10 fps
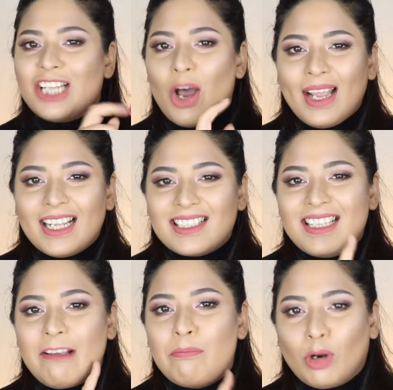now I can
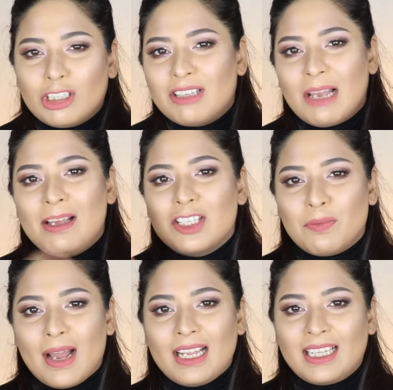sneak both of them into
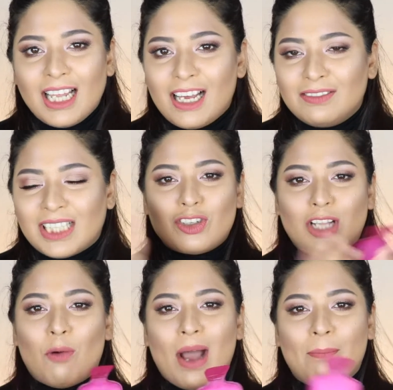my gloves. So
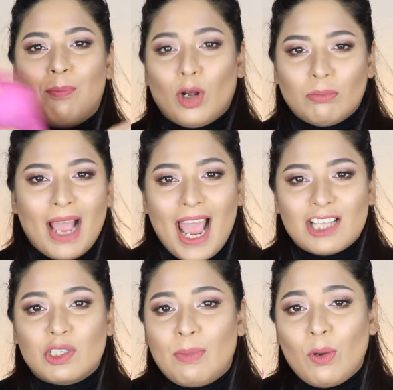now both my
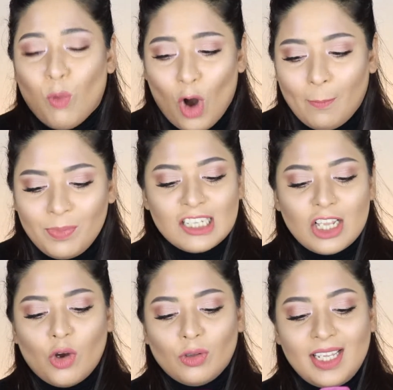hands will be warm.
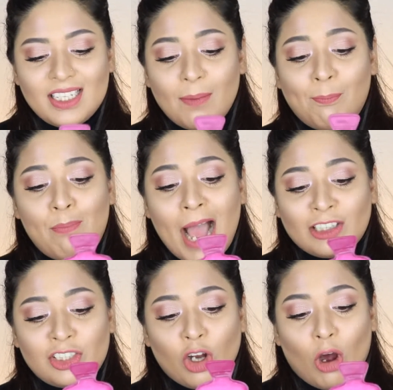So these are
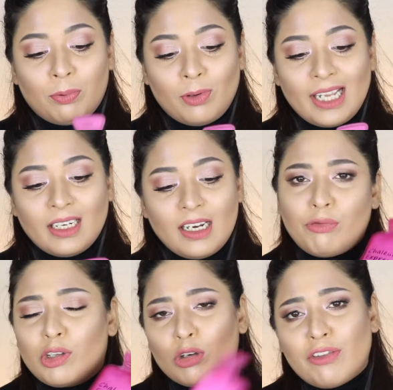battery operated.
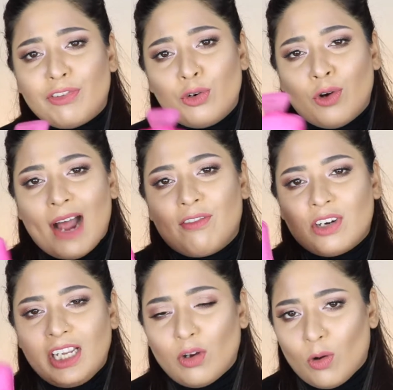For those of you who have
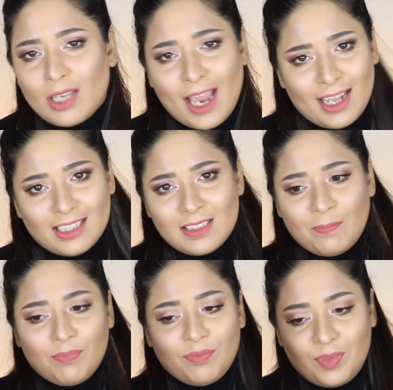really cold hands,
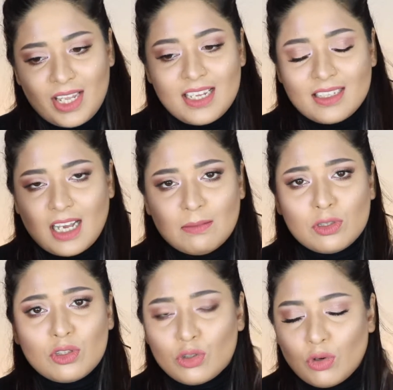these come
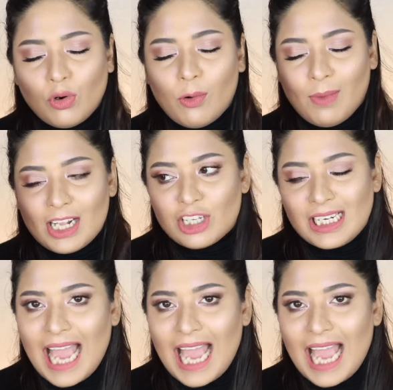so much in